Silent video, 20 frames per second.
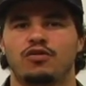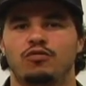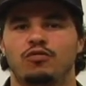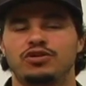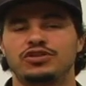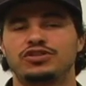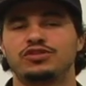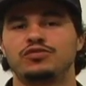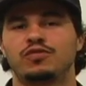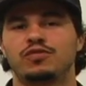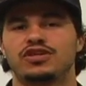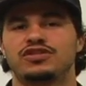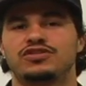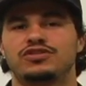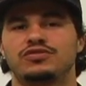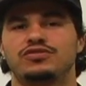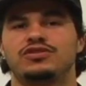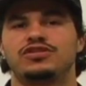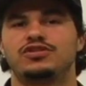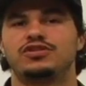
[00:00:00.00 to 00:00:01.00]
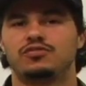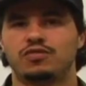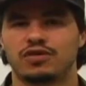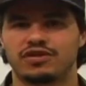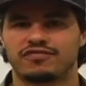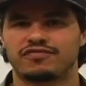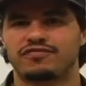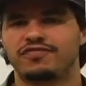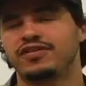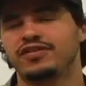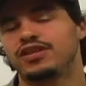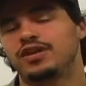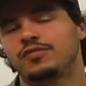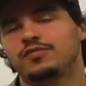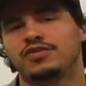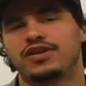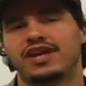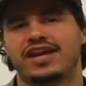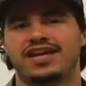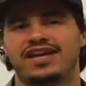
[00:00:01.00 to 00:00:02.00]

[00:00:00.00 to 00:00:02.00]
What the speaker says: What you want to do is you want to fill up your